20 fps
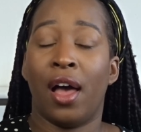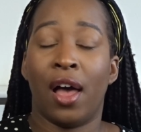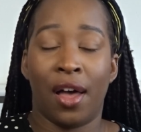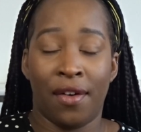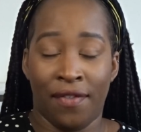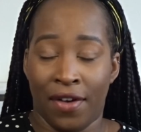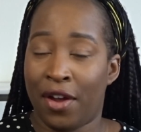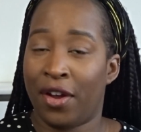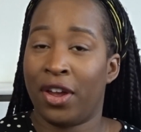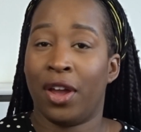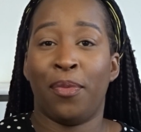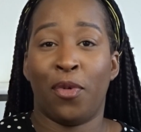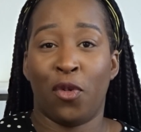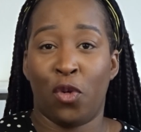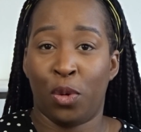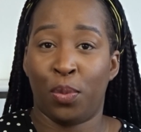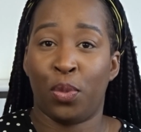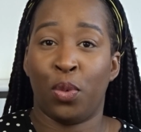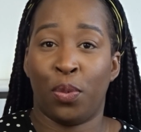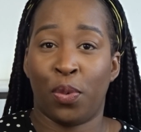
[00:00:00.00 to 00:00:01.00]
a very
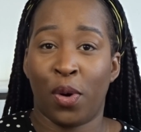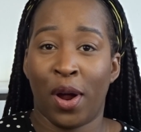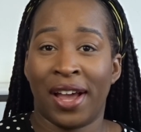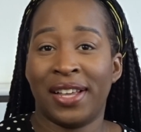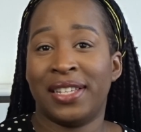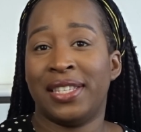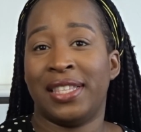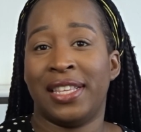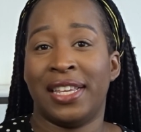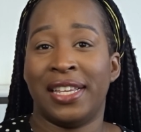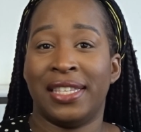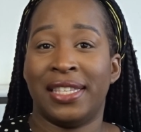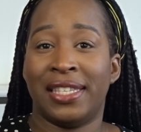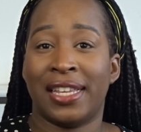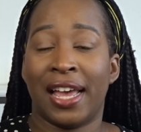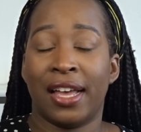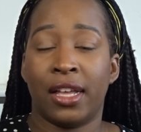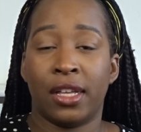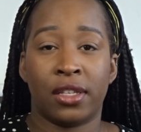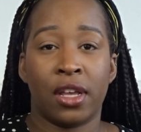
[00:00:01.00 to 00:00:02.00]
affordable price these
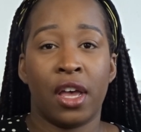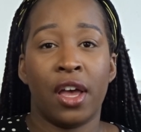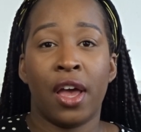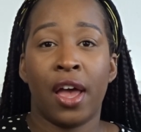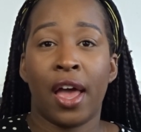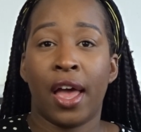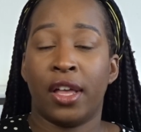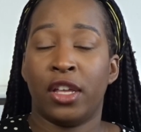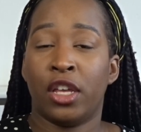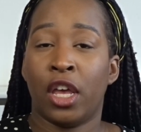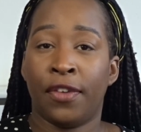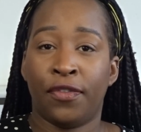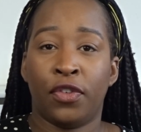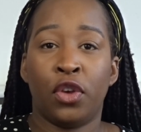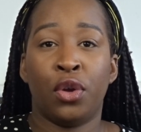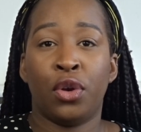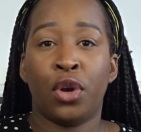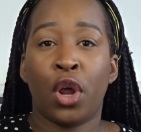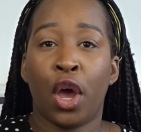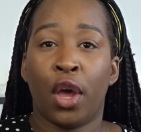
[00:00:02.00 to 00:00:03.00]
days. If
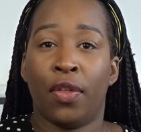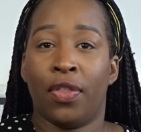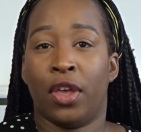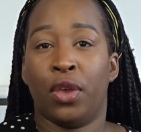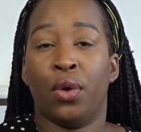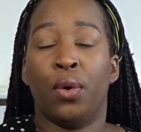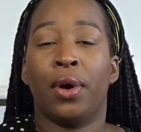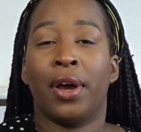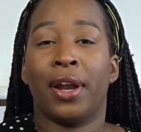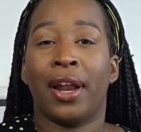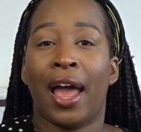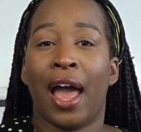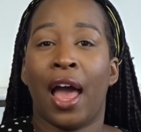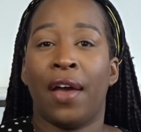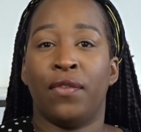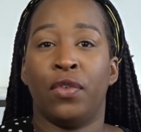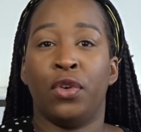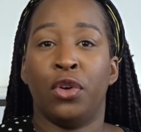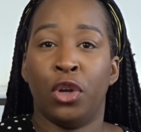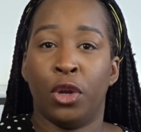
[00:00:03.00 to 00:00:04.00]
you know that you're going to
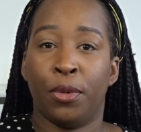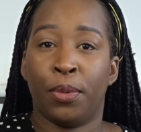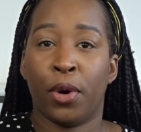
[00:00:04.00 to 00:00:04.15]
have new